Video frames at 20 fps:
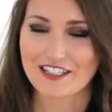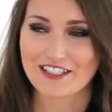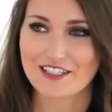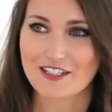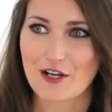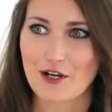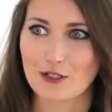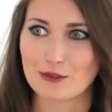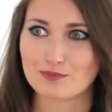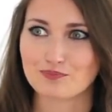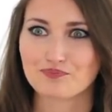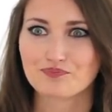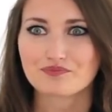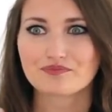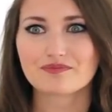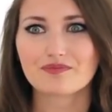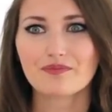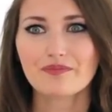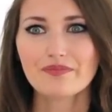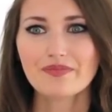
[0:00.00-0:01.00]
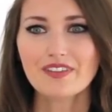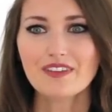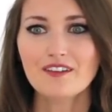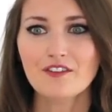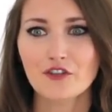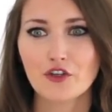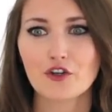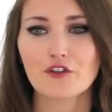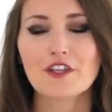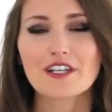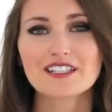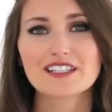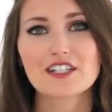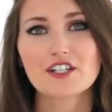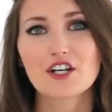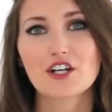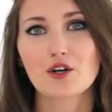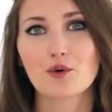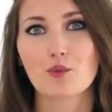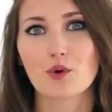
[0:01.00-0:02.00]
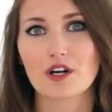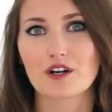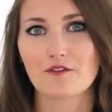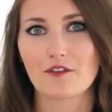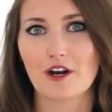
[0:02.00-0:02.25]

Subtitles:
So there are things that are going to work